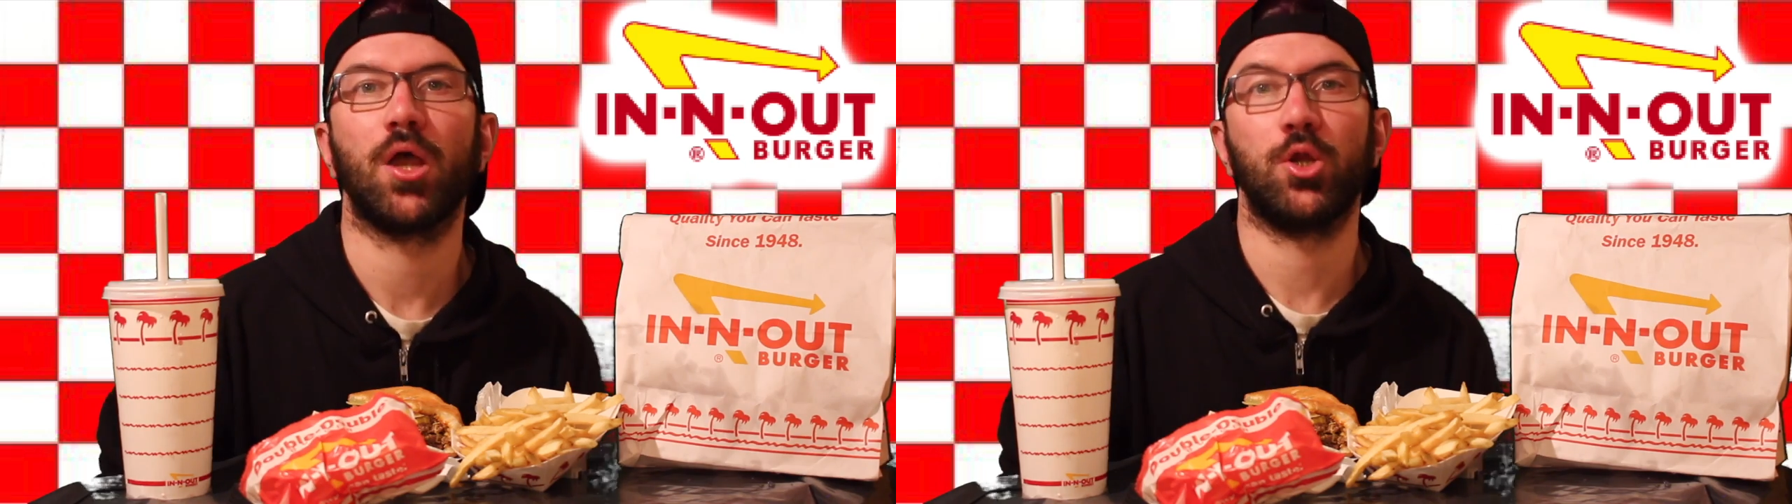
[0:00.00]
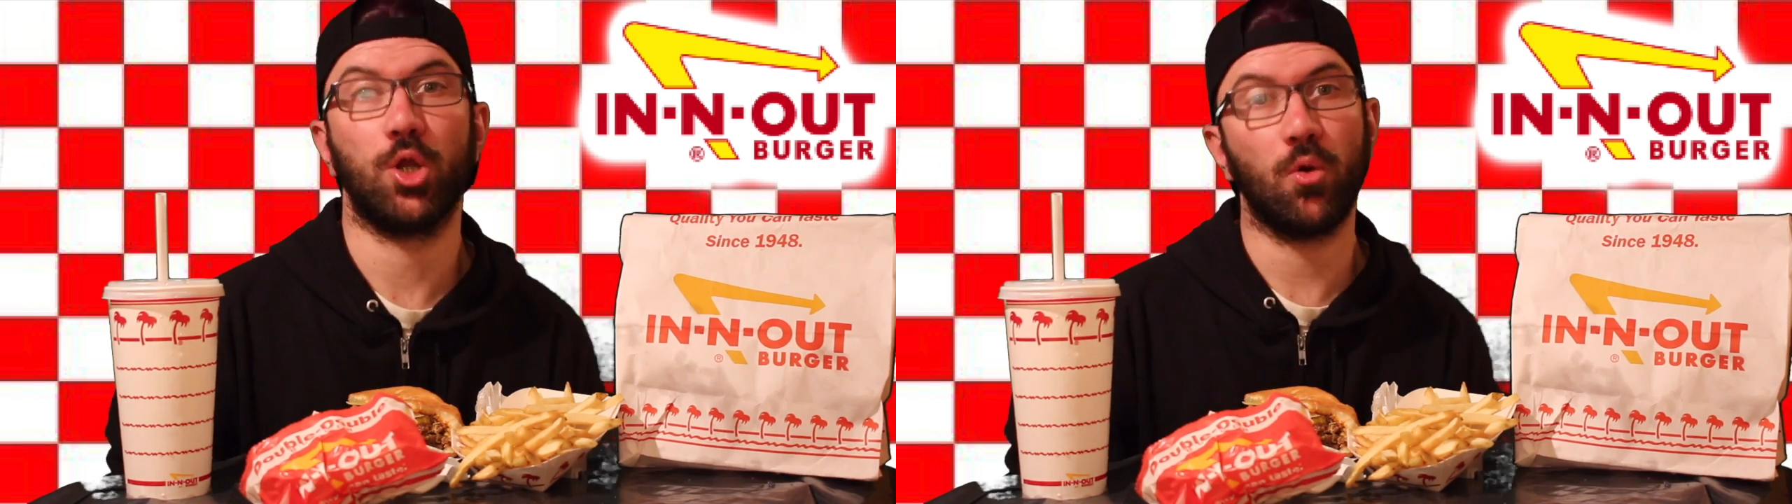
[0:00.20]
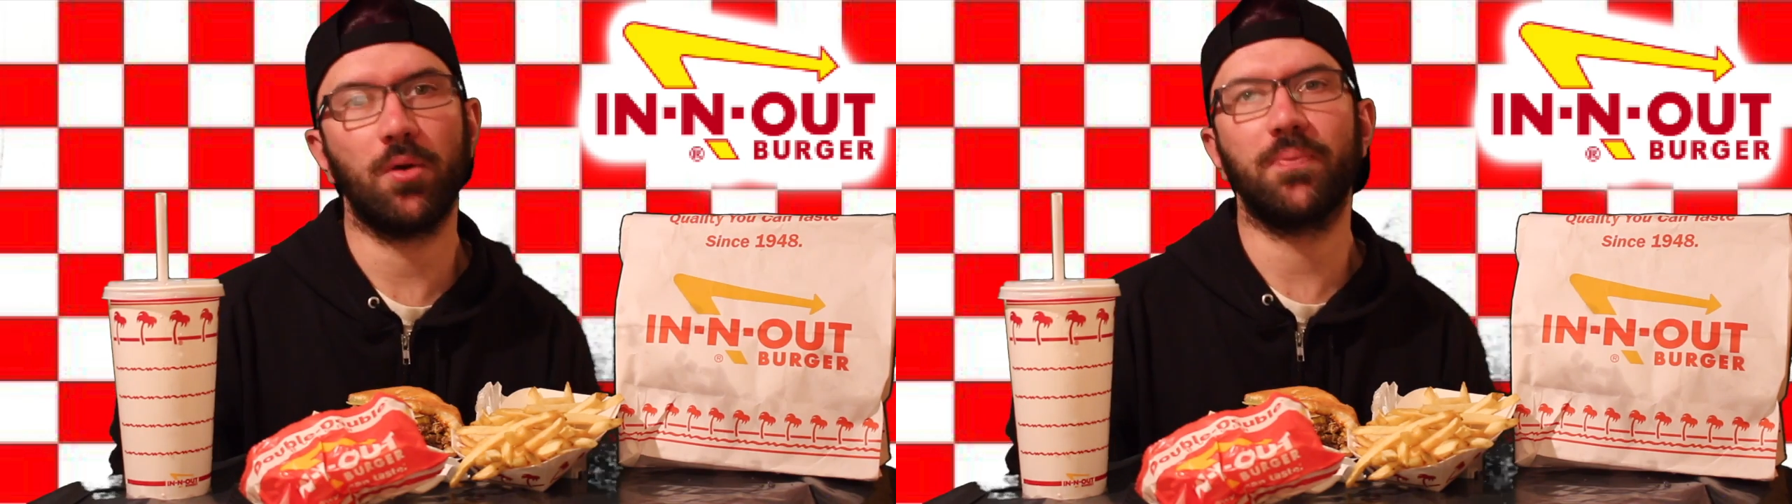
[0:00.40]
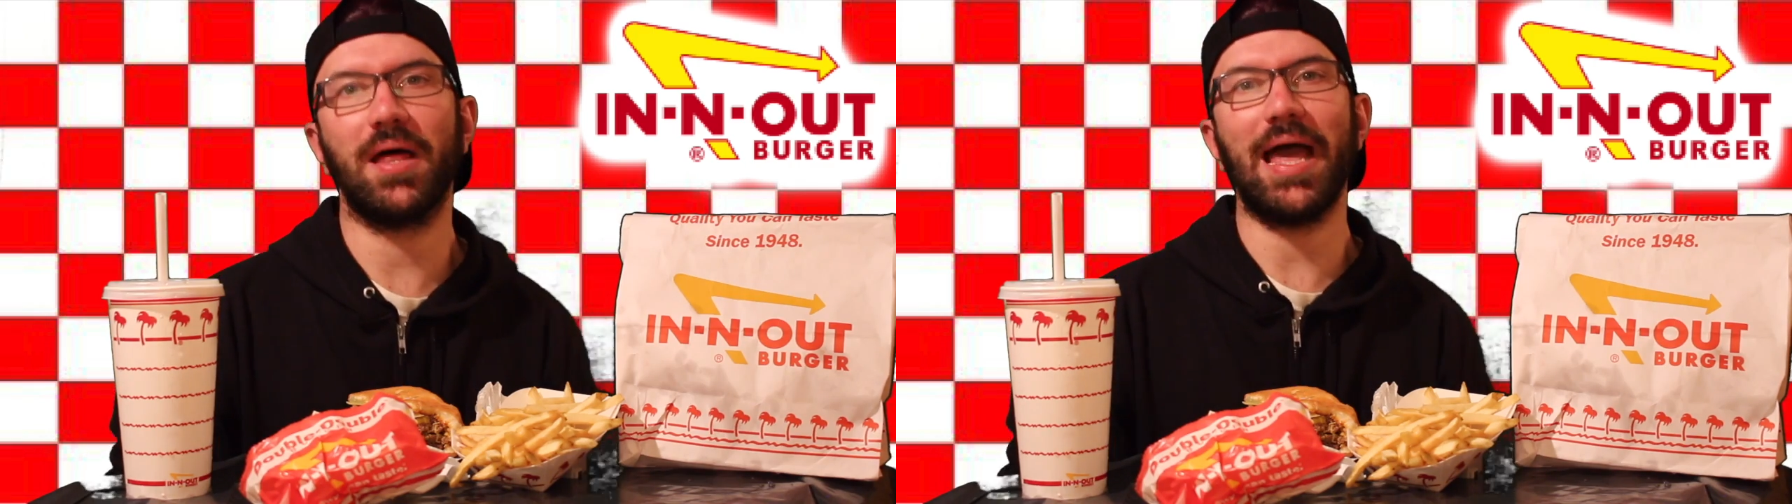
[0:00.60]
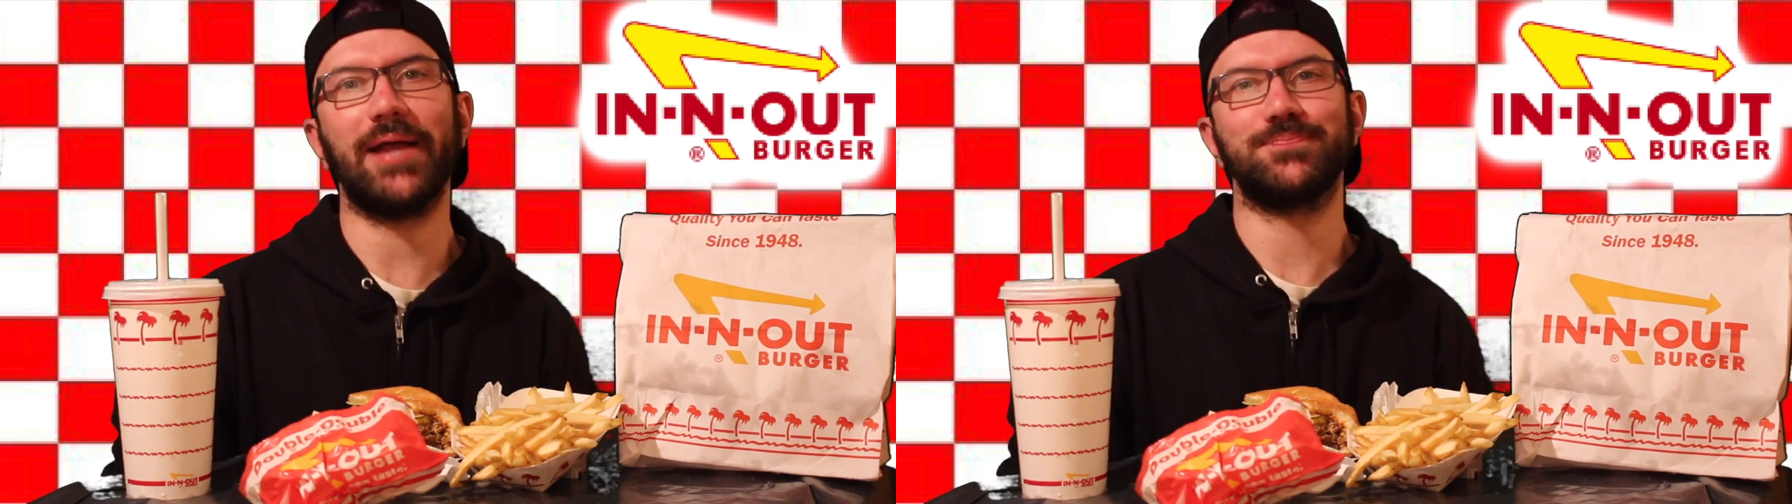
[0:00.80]
No
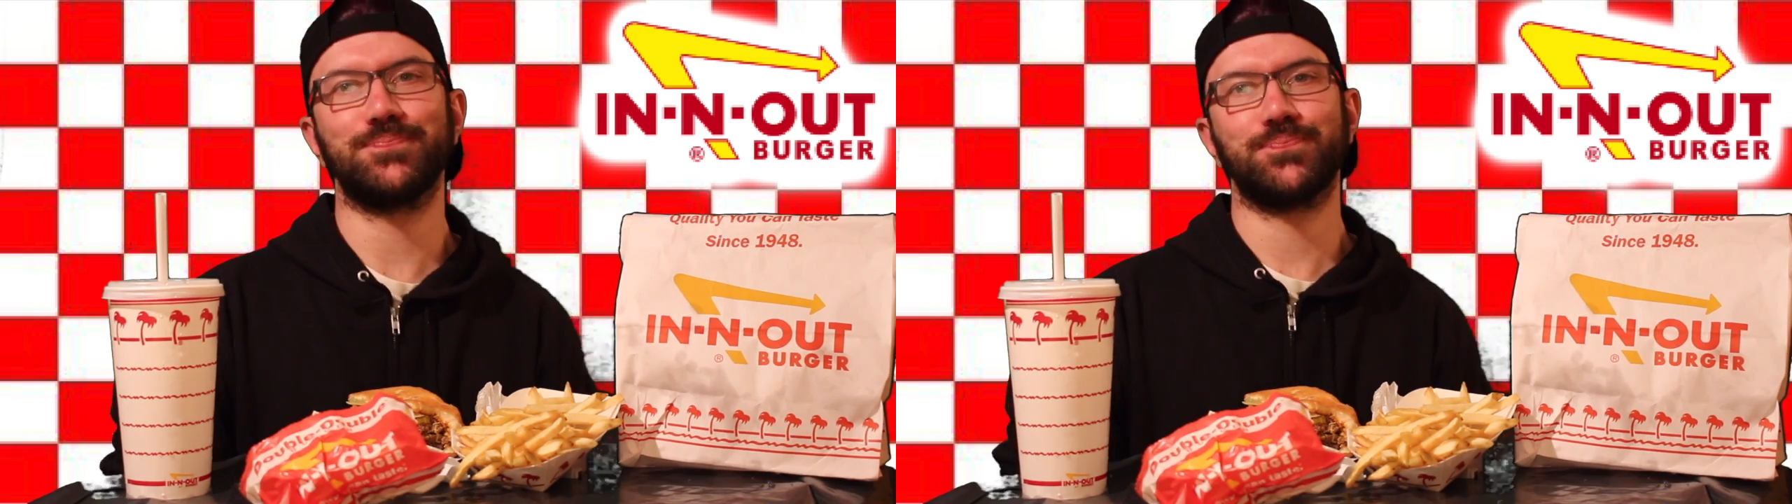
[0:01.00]
reply.